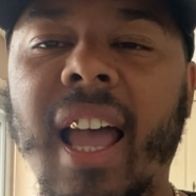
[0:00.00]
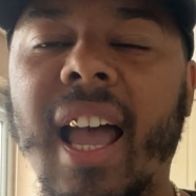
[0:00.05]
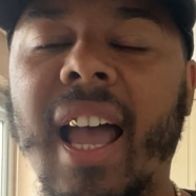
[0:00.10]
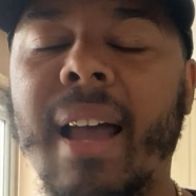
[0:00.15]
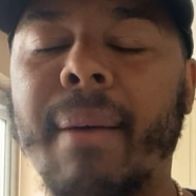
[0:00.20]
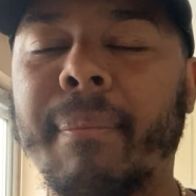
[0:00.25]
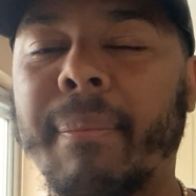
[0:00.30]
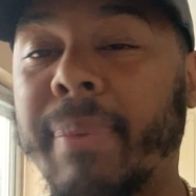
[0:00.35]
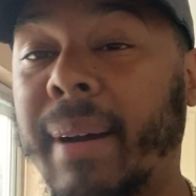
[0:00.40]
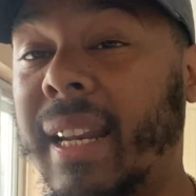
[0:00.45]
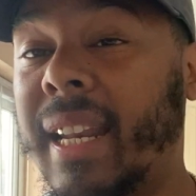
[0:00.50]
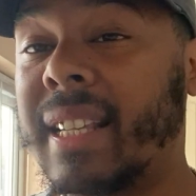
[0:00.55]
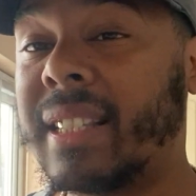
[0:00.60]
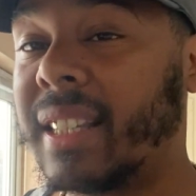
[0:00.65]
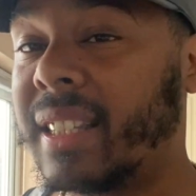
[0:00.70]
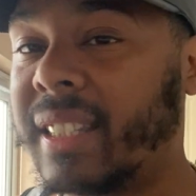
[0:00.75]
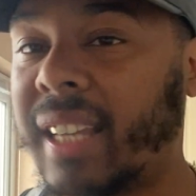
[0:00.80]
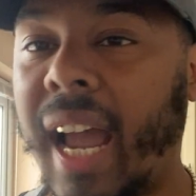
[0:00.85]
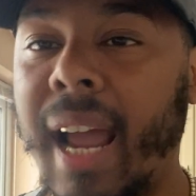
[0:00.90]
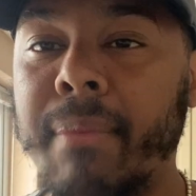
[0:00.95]
Um, but there's
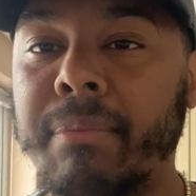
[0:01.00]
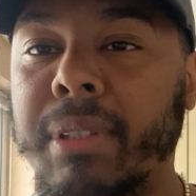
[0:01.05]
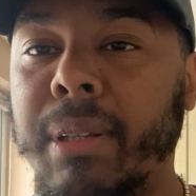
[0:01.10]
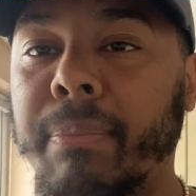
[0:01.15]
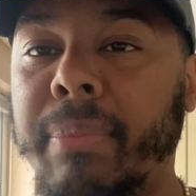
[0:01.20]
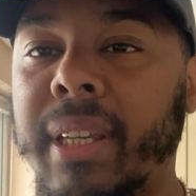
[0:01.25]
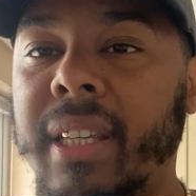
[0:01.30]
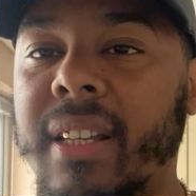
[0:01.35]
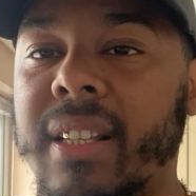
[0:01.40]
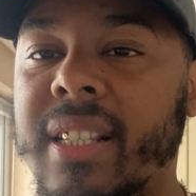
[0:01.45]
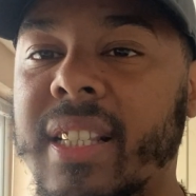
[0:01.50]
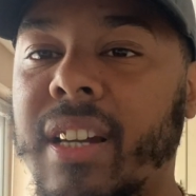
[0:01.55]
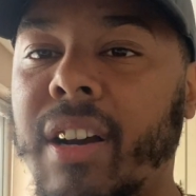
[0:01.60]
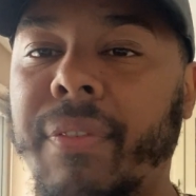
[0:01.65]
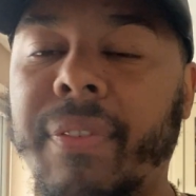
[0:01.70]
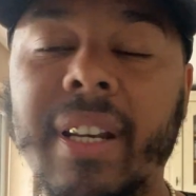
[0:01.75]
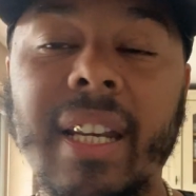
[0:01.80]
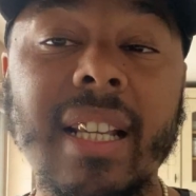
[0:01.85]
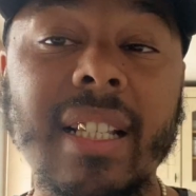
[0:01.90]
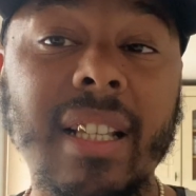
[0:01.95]
a time to be
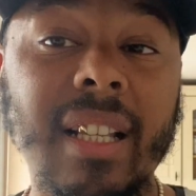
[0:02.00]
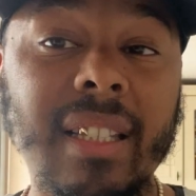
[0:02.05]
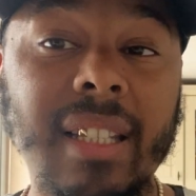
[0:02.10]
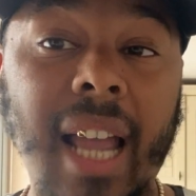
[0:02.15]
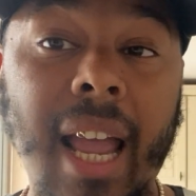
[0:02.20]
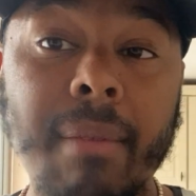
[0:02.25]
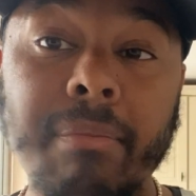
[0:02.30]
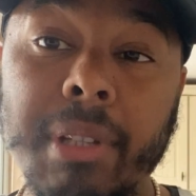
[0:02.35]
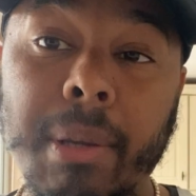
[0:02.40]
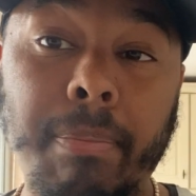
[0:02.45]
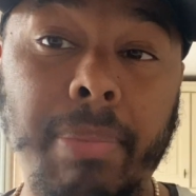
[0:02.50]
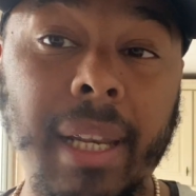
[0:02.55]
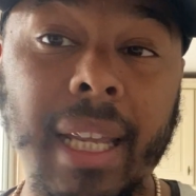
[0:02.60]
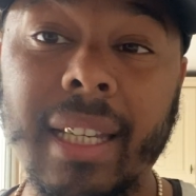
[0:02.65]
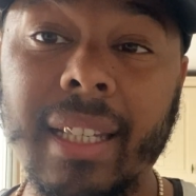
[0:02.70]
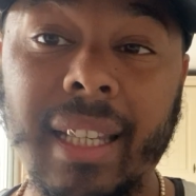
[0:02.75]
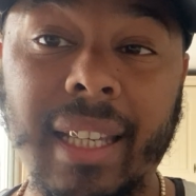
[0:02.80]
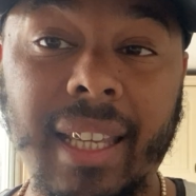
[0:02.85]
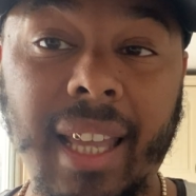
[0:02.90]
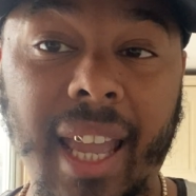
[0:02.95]
yourself and there's a time to play
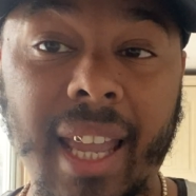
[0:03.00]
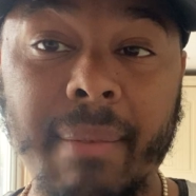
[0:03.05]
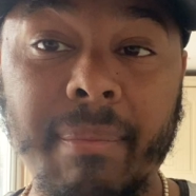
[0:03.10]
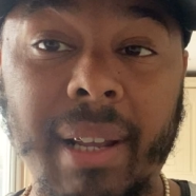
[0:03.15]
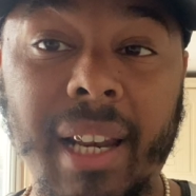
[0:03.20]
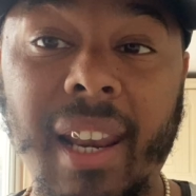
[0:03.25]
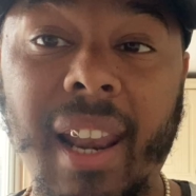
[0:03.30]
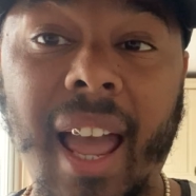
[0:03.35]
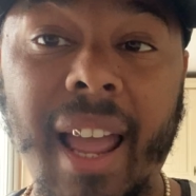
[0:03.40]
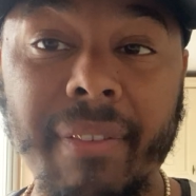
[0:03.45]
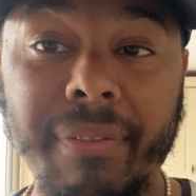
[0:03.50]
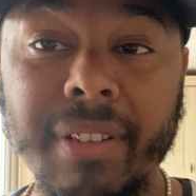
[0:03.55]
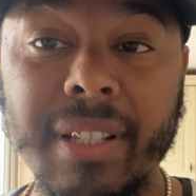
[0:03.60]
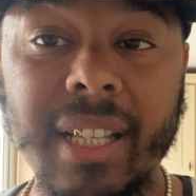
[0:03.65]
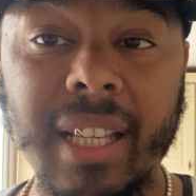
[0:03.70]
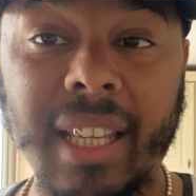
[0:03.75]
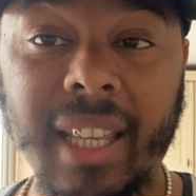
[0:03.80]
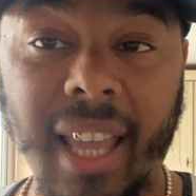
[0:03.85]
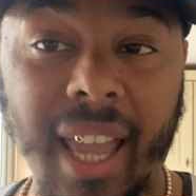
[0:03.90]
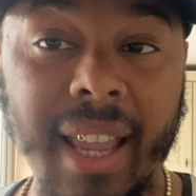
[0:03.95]
the game, and life is
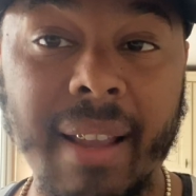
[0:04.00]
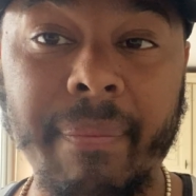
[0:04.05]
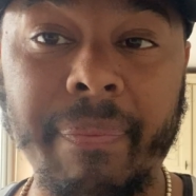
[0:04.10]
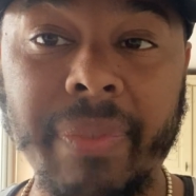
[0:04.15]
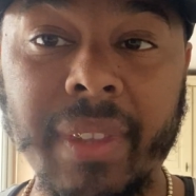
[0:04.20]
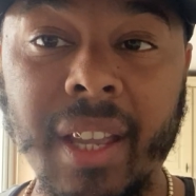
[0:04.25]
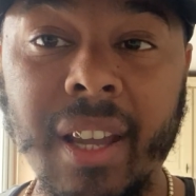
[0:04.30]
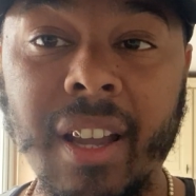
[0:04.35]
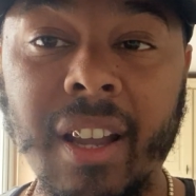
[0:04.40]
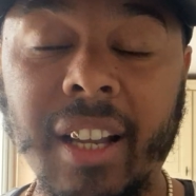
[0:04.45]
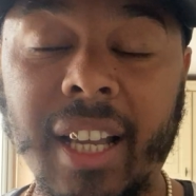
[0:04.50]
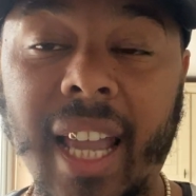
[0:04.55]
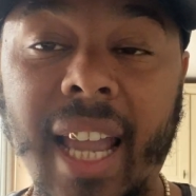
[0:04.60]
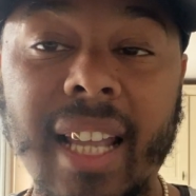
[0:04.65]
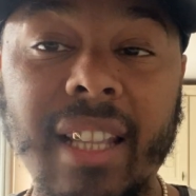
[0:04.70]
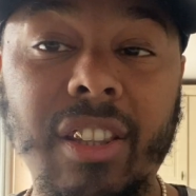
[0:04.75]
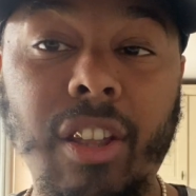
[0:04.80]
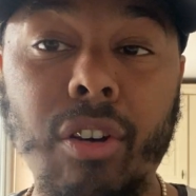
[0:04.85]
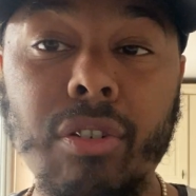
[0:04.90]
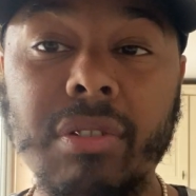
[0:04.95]
a game. Okay,
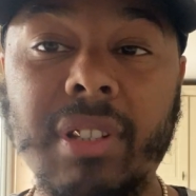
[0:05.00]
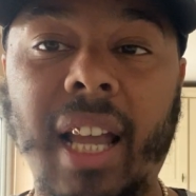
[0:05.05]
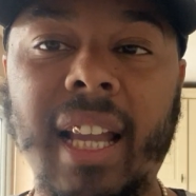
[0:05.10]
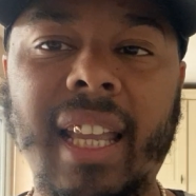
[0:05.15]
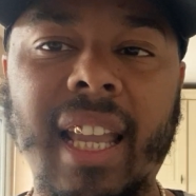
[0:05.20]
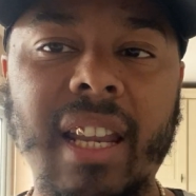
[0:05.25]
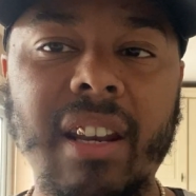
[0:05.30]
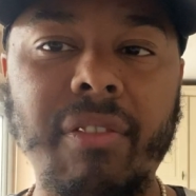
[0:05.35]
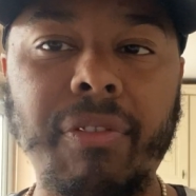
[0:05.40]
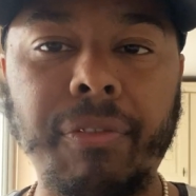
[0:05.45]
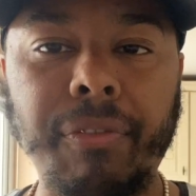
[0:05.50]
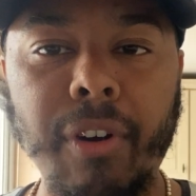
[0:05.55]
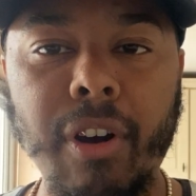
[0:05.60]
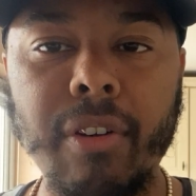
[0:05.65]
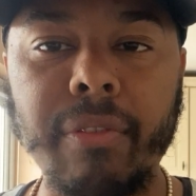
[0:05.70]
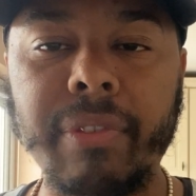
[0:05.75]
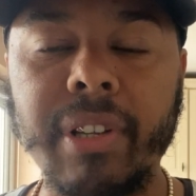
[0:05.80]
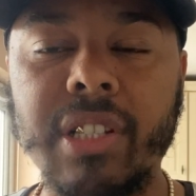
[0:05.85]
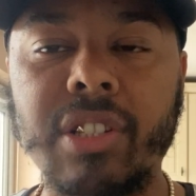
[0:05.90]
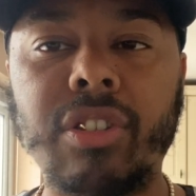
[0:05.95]
and those that get the
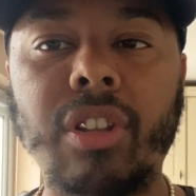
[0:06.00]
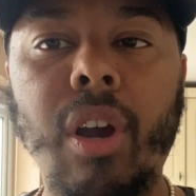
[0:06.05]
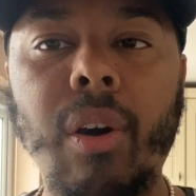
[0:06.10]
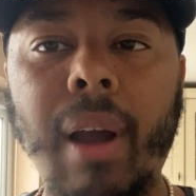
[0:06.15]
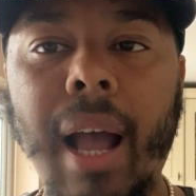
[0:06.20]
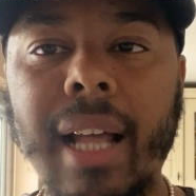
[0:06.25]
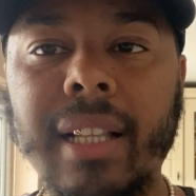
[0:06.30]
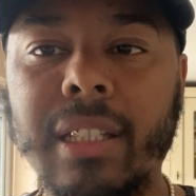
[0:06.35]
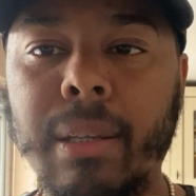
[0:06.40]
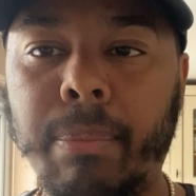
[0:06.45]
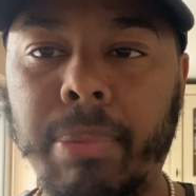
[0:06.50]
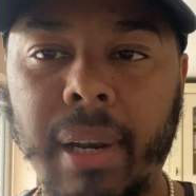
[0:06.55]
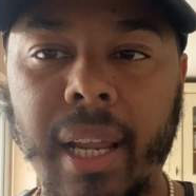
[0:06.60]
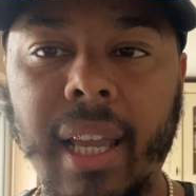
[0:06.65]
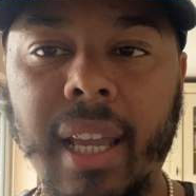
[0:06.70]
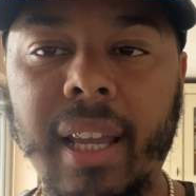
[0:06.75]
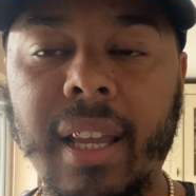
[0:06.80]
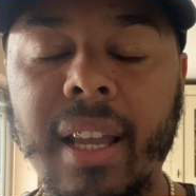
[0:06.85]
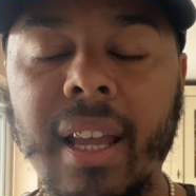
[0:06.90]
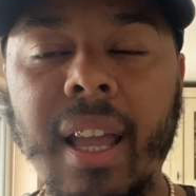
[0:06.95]
furthest know how to
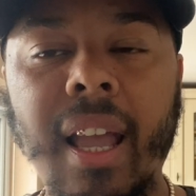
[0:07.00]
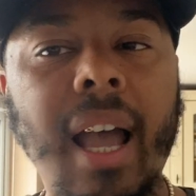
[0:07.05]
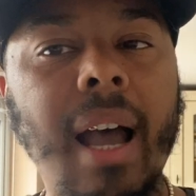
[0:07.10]
play it.